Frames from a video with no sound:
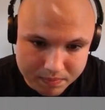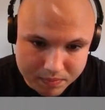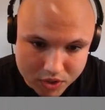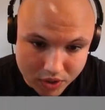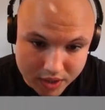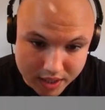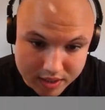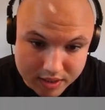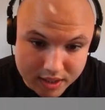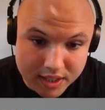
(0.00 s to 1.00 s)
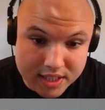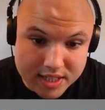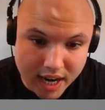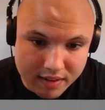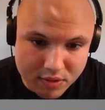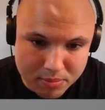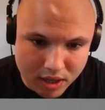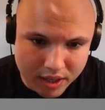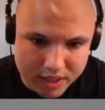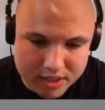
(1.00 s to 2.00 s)
so the design of the
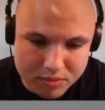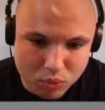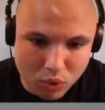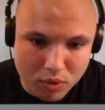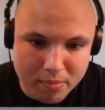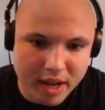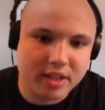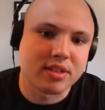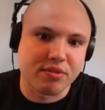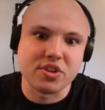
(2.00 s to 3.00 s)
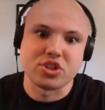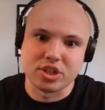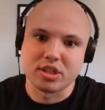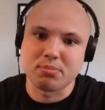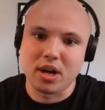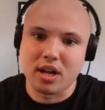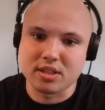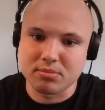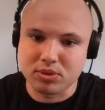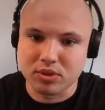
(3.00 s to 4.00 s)
pontics will remain as efficient as
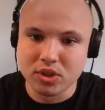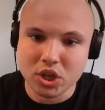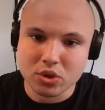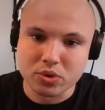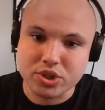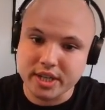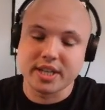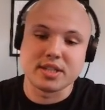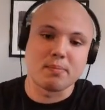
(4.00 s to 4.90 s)
possible. We're trying to get as